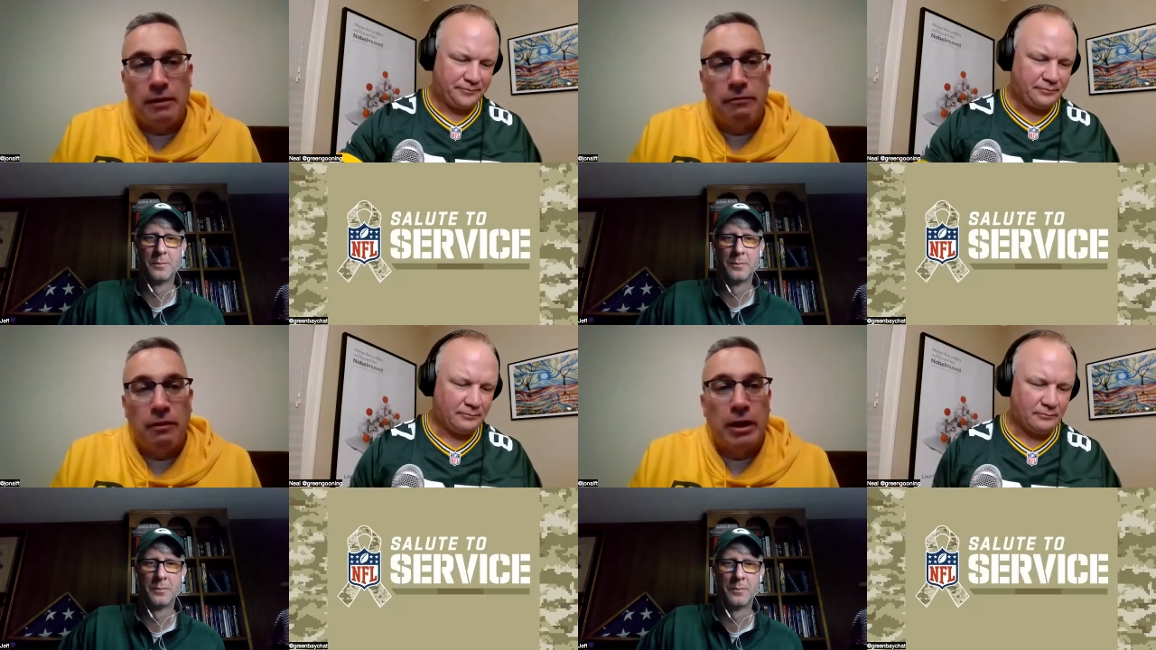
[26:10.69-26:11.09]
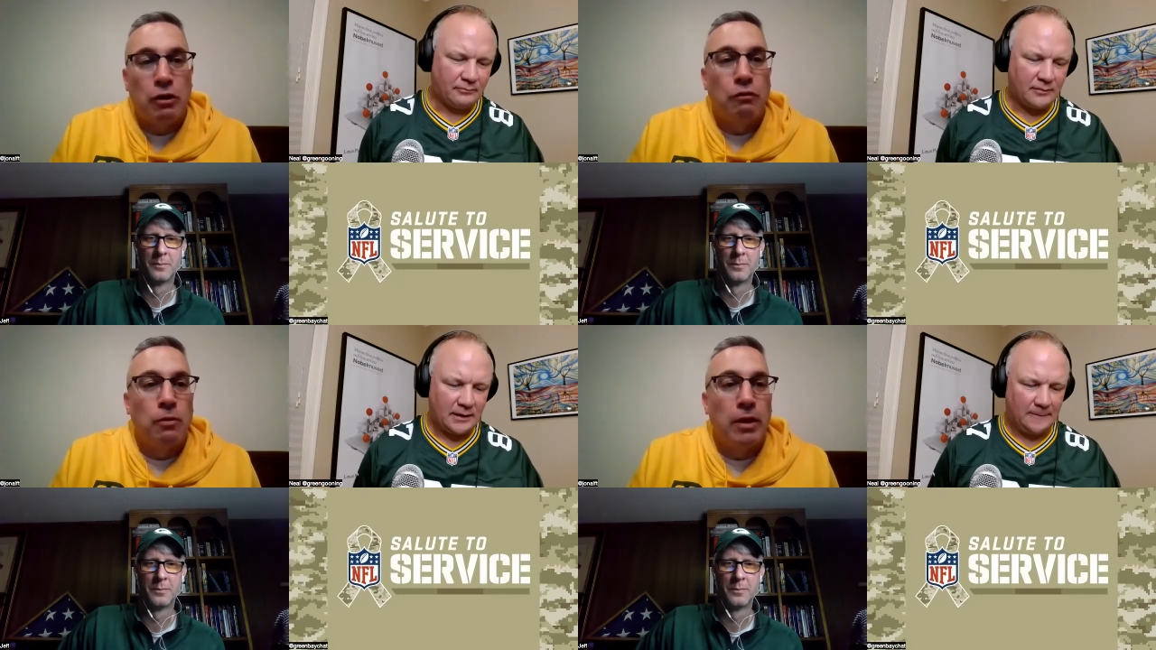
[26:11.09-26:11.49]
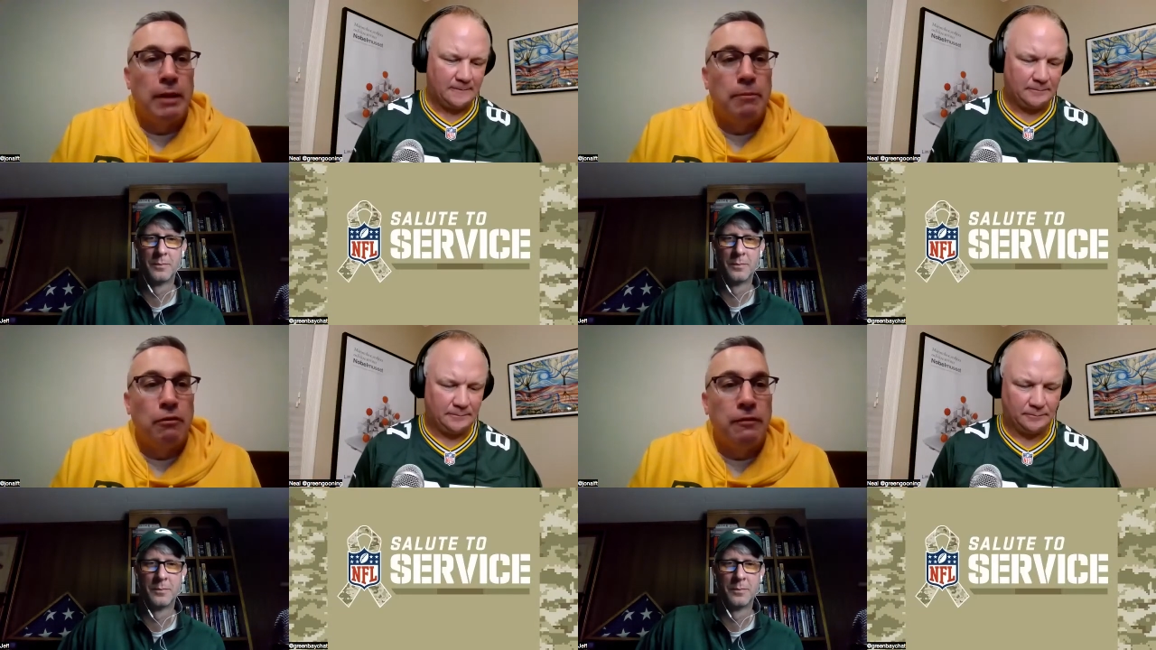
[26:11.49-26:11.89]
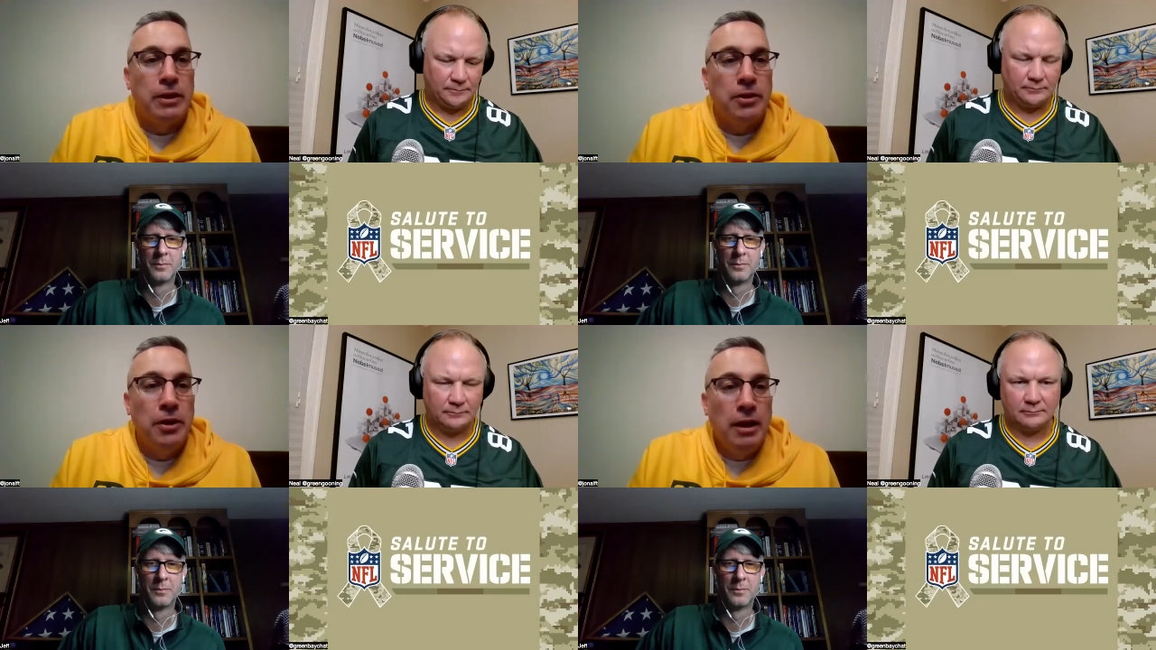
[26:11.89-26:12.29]
Speaker 1: flying over Lambeau
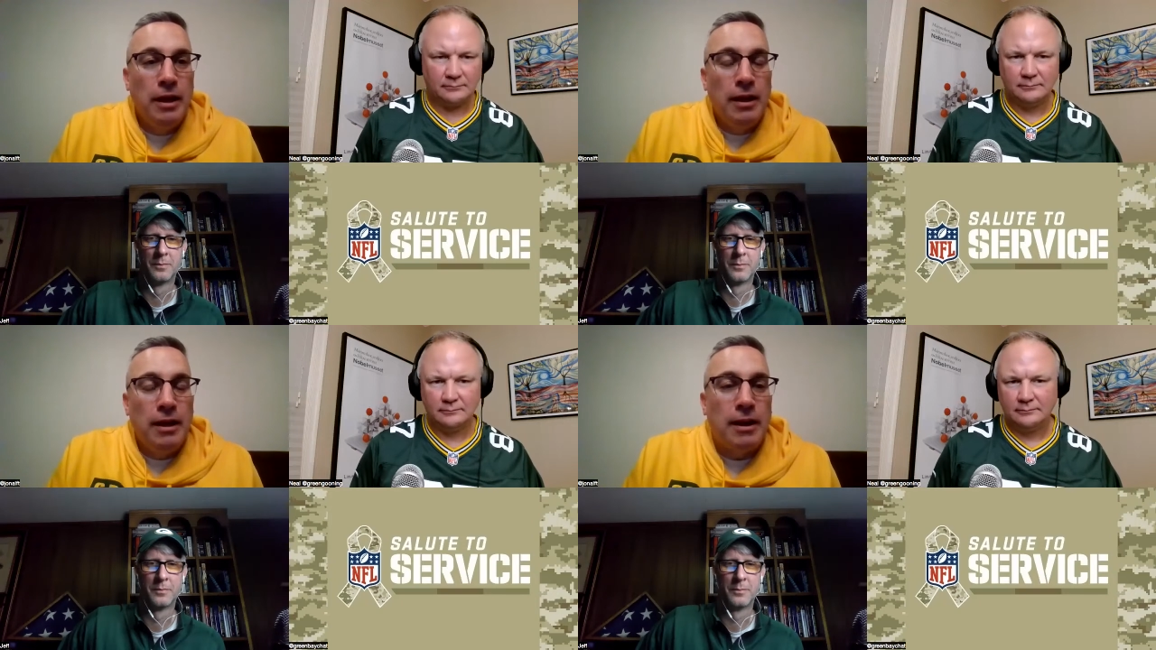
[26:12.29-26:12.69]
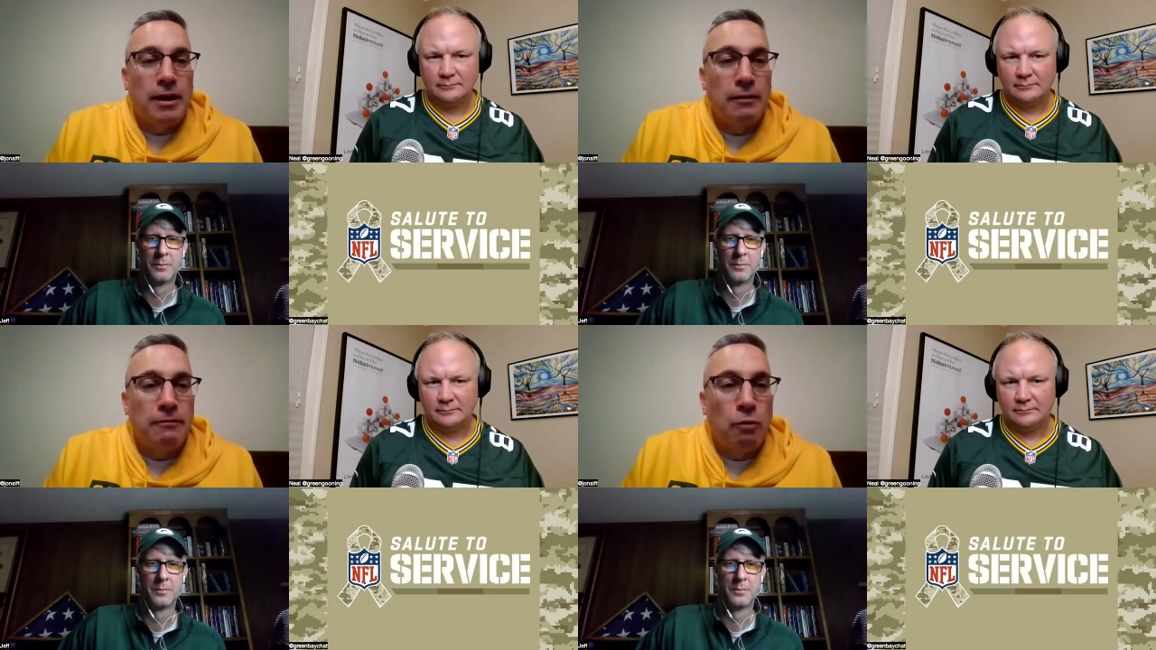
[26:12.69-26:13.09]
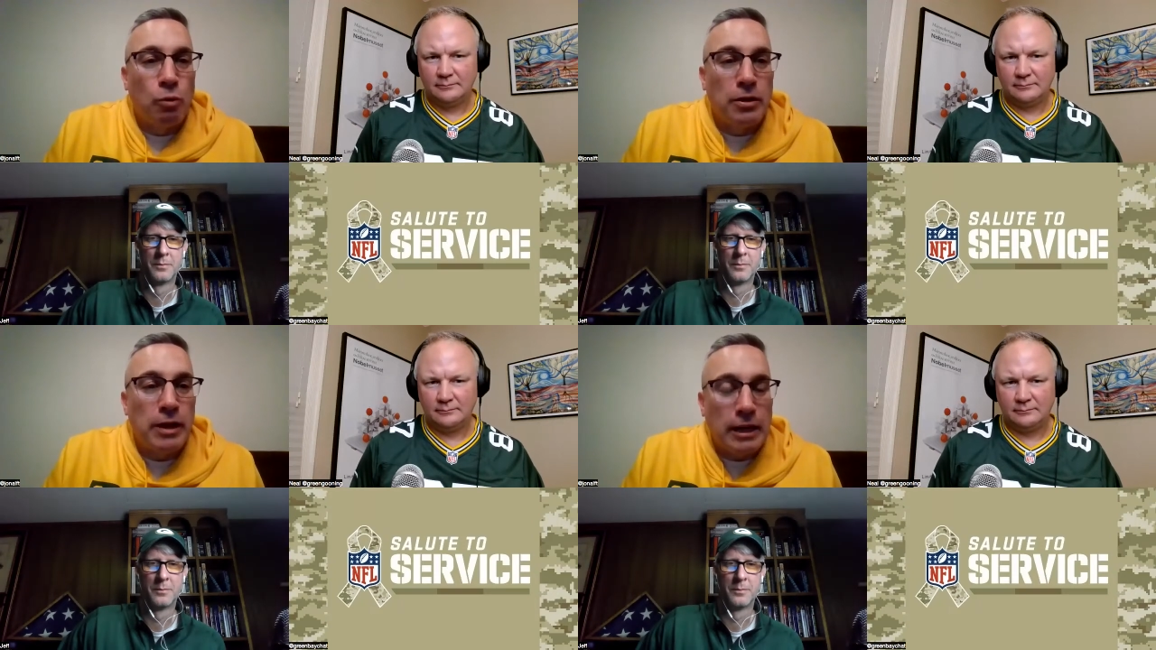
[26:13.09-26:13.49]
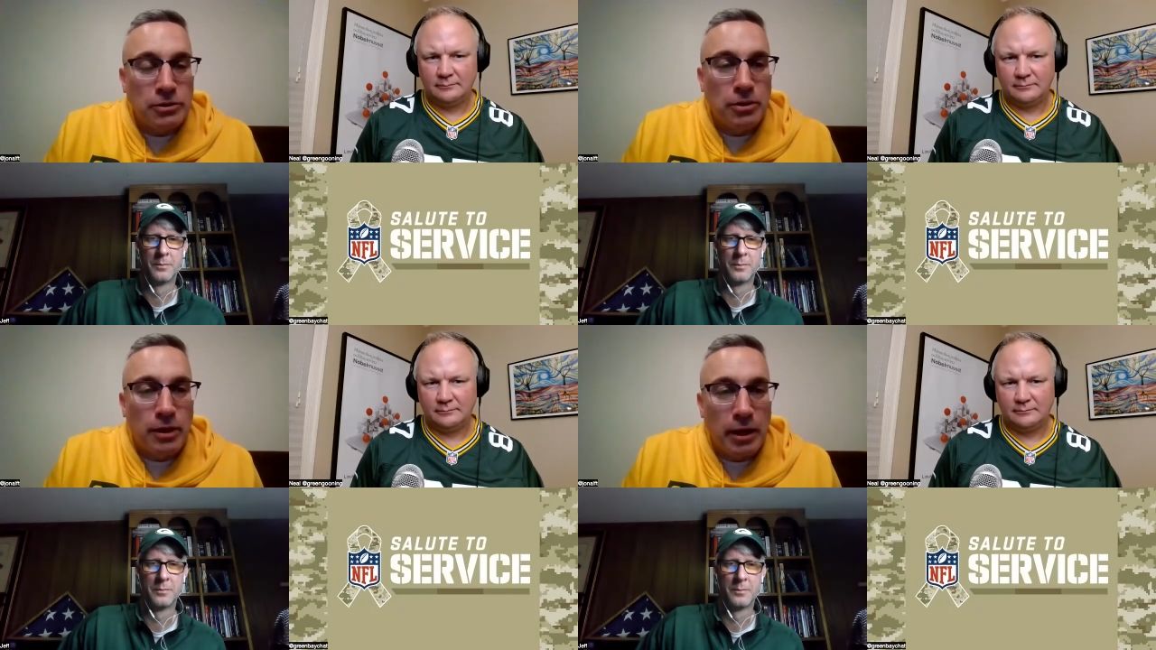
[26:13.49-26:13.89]
Field uh, for the
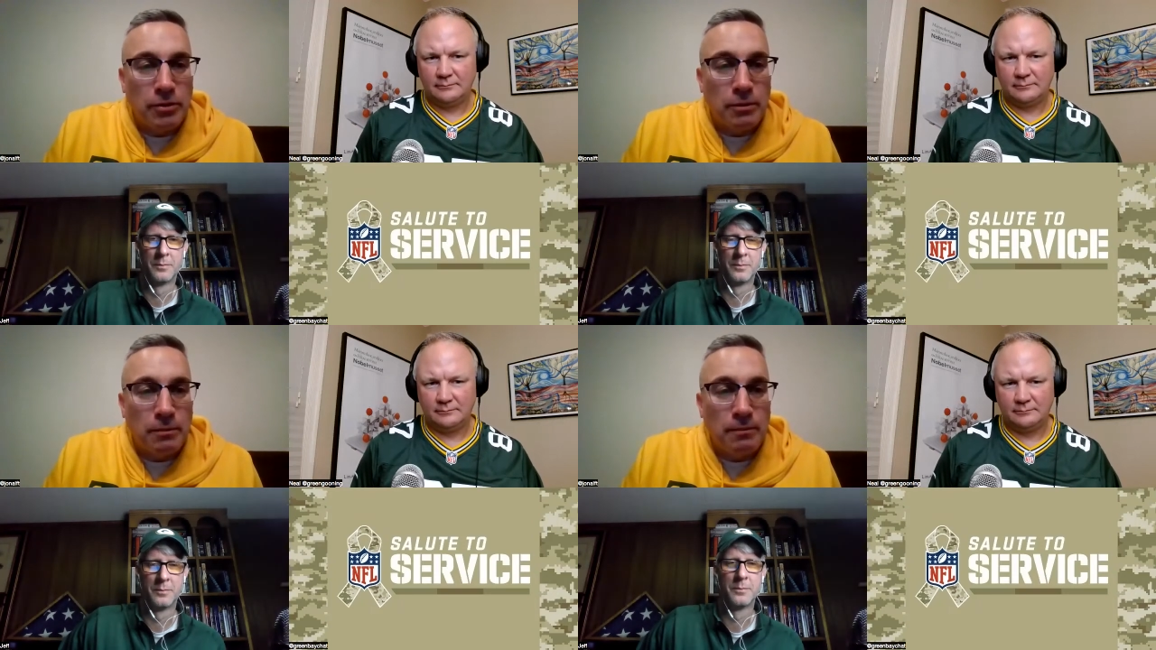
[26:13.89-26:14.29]
national anthem.